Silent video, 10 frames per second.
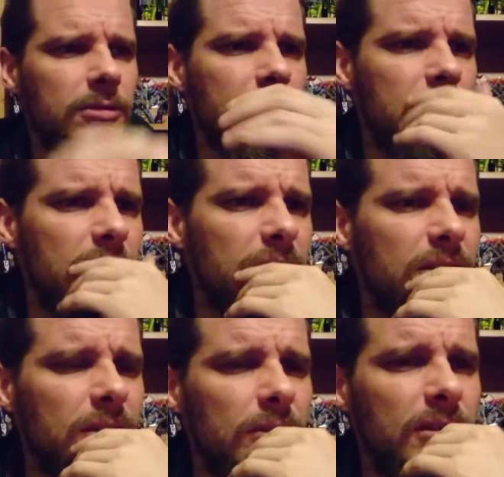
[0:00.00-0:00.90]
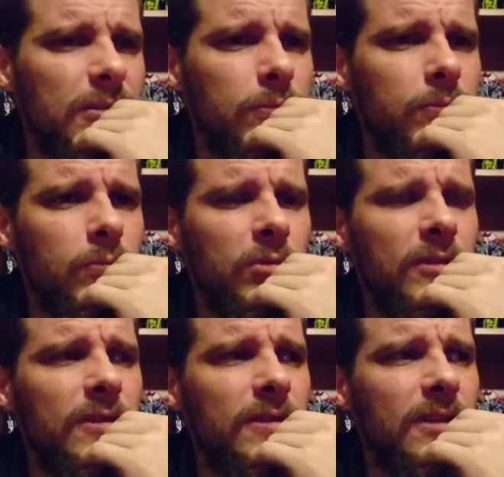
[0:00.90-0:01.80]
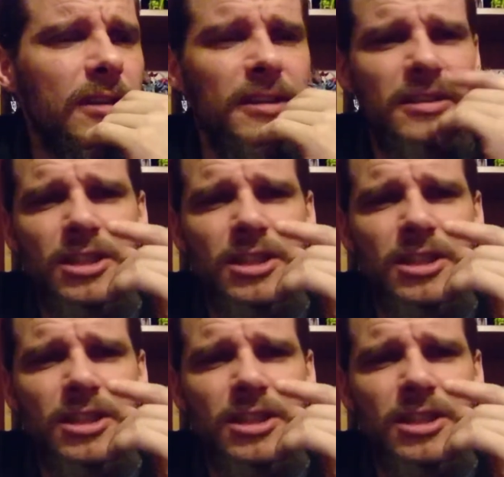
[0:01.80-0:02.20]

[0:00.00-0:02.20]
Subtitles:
I'm trying to think that there's one that I think